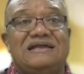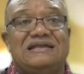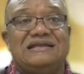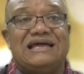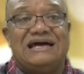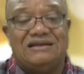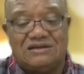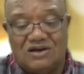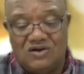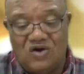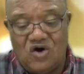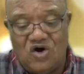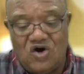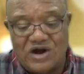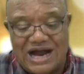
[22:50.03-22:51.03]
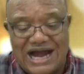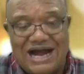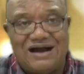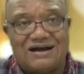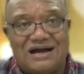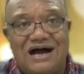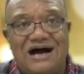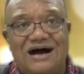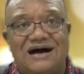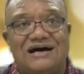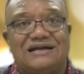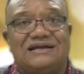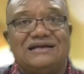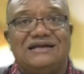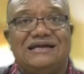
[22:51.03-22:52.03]
That the Lord our
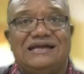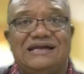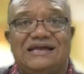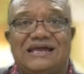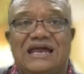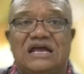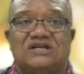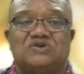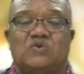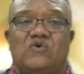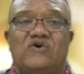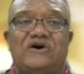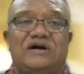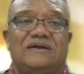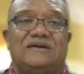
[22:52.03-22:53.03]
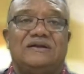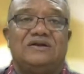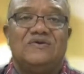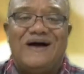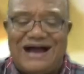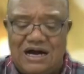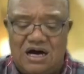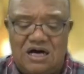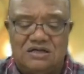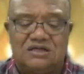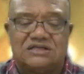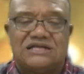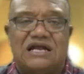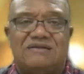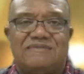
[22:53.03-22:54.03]
God is one. Do I
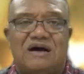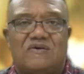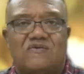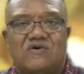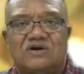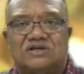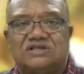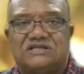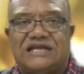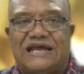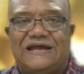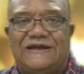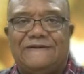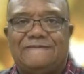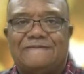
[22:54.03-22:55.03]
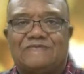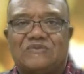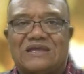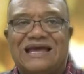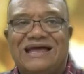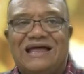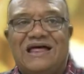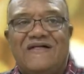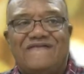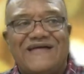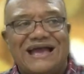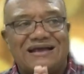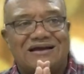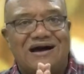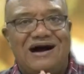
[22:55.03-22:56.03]
understand on my worst day
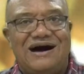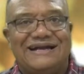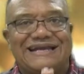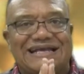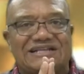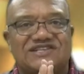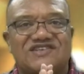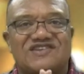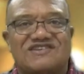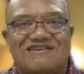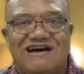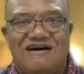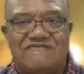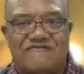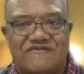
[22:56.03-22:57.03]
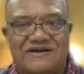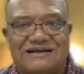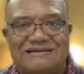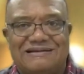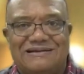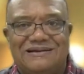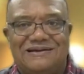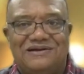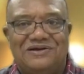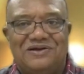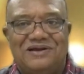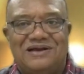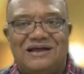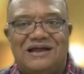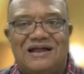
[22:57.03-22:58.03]
that God is sovereign?
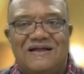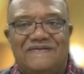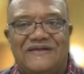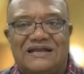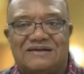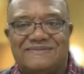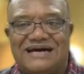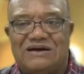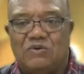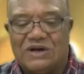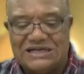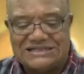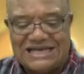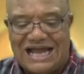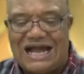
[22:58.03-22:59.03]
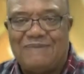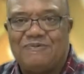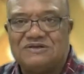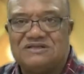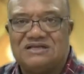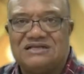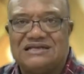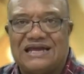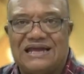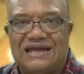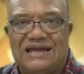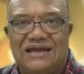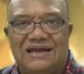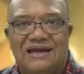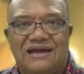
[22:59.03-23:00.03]
That no matter what has happened
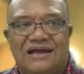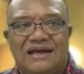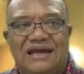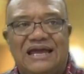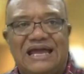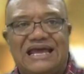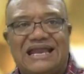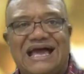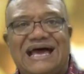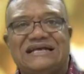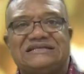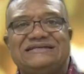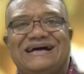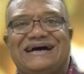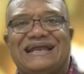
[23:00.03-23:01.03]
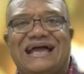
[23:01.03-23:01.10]
today, it has not